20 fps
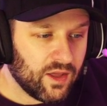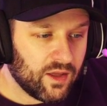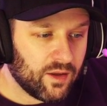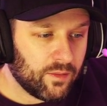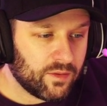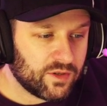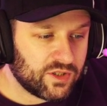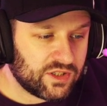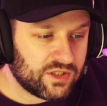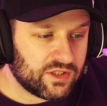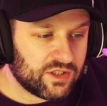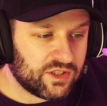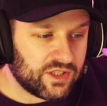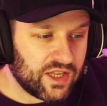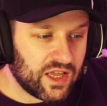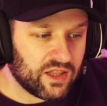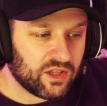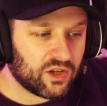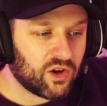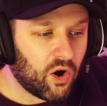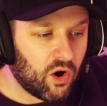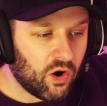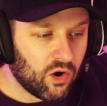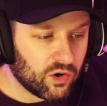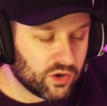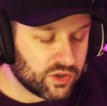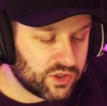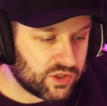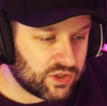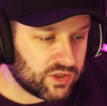stay the
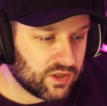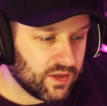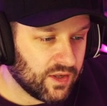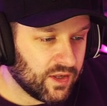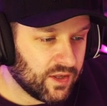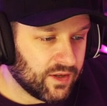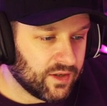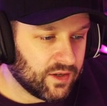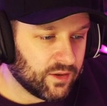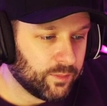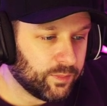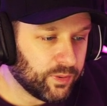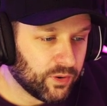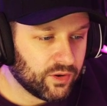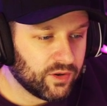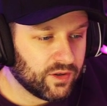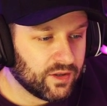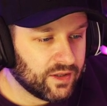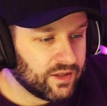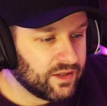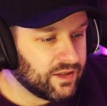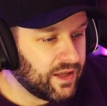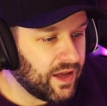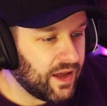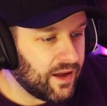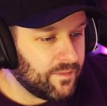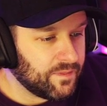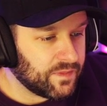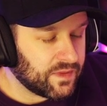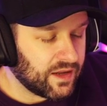course. But
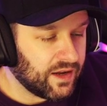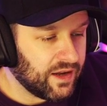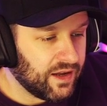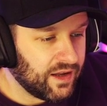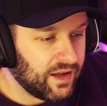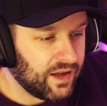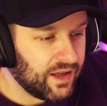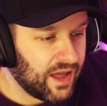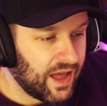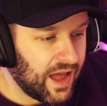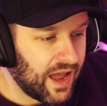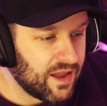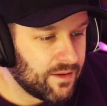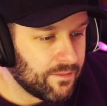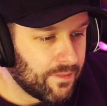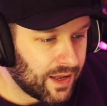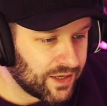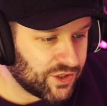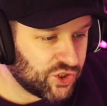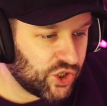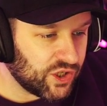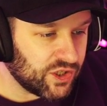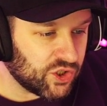yeah, I imagine